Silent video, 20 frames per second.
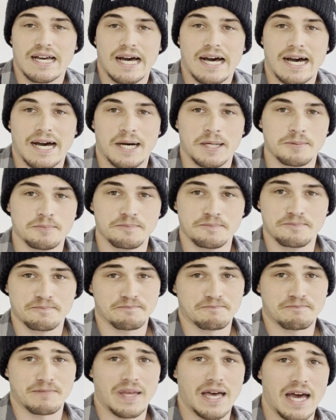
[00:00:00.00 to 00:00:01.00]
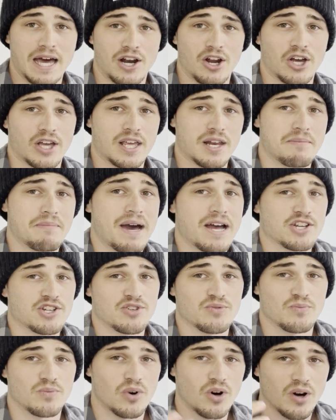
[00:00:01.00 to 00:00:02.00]
and I can
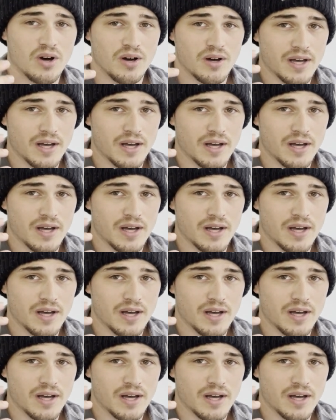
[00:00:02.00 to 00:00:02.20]
imagine